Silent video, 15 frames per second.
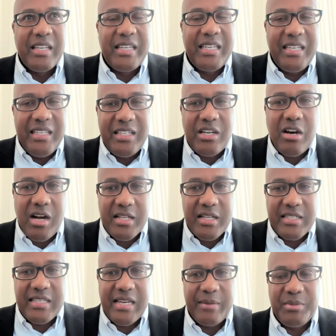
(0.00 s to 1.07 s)
key
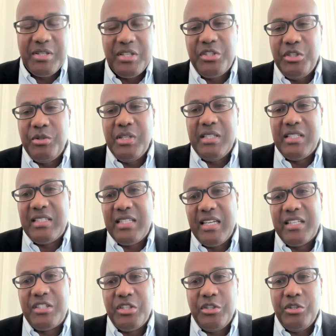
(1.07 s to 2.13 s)
concepts that you need to
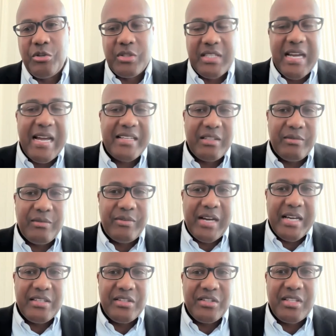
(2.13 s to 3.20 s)
take to your tax
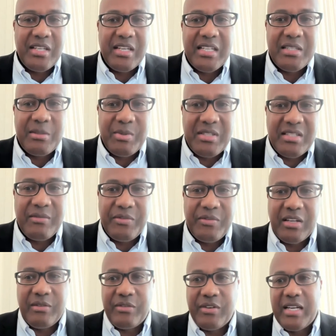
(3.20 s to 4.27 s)
advisors to get
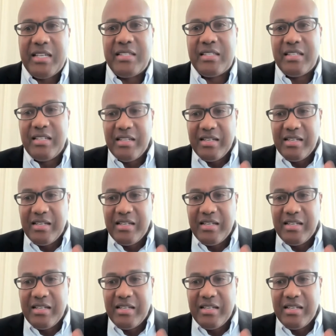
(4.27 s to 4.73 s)
specific advice.